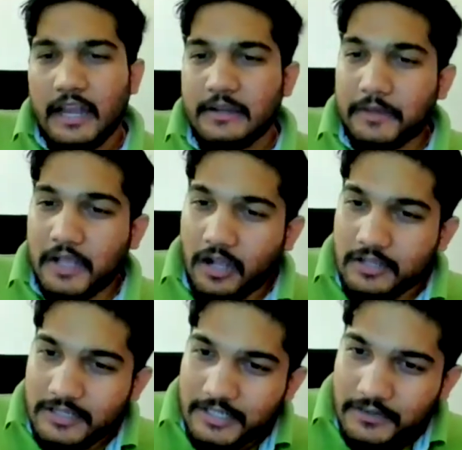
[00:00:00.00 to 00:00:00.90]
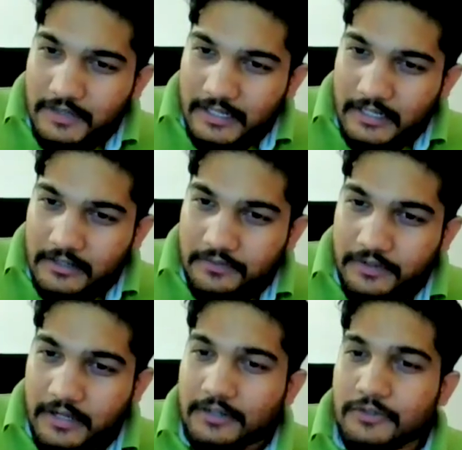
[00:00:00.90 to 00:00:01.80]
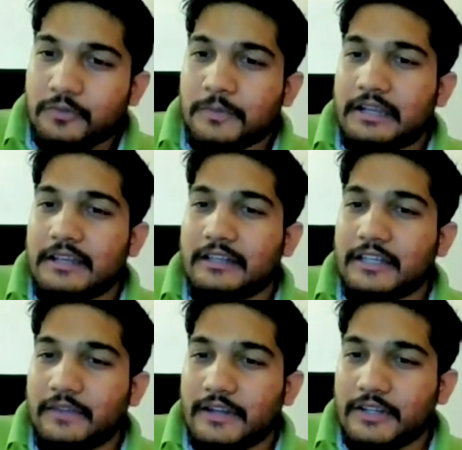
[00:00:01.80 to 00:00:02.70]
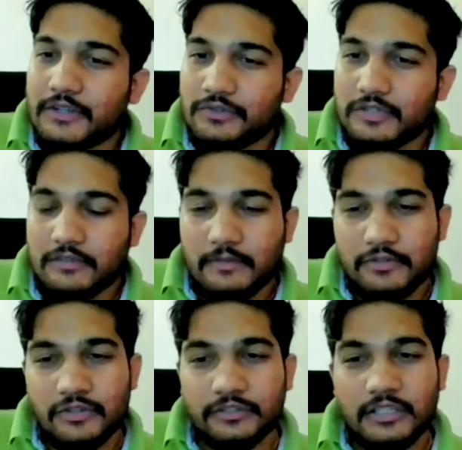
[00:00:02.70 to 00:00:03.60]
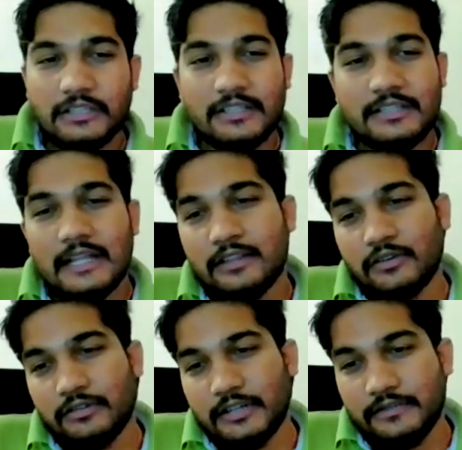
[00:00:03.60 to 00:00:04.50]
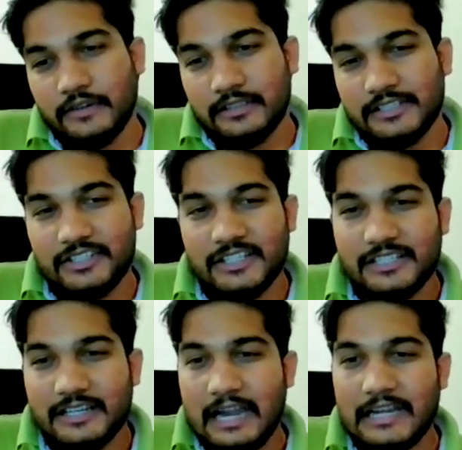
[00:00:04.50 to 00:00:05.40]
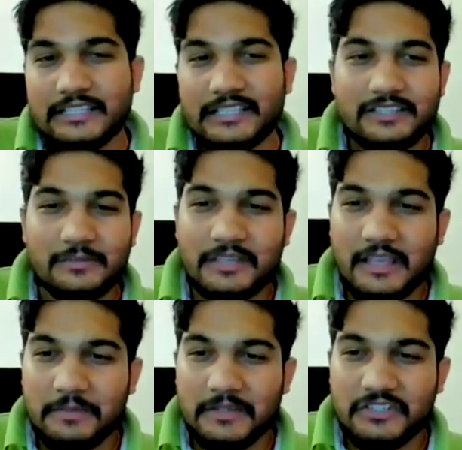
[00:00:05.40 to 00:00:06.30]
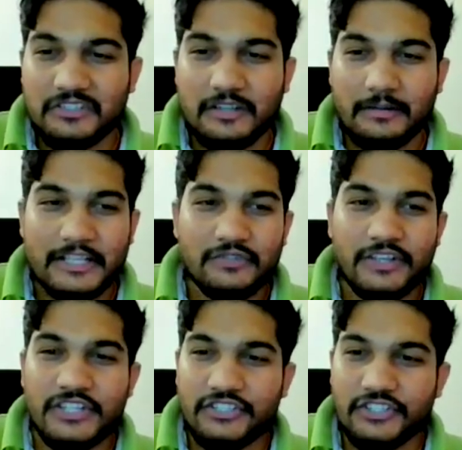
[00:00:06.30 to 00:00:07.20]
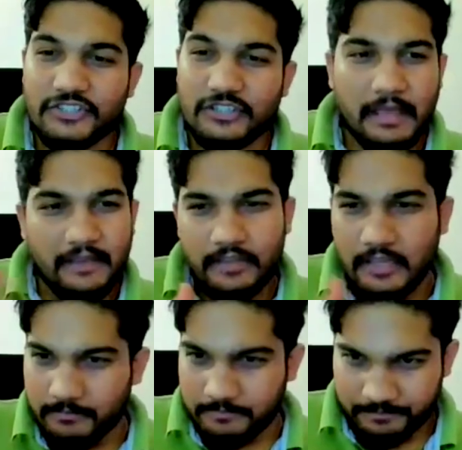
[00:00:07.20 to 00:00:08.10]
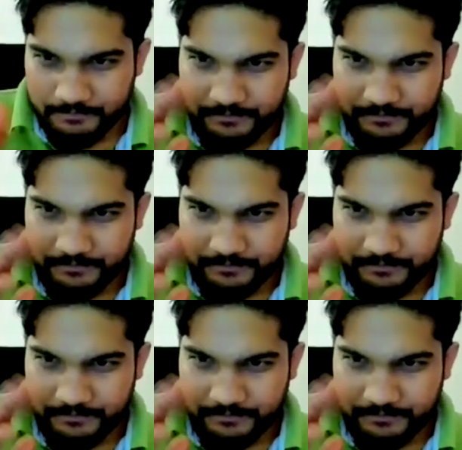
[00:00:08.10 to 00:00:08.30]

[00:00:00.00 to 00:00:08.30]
And because it is very difficult to predict event using Vimshotri Dasha, only for this reason, Nadi system, KP system, XYZ system have came.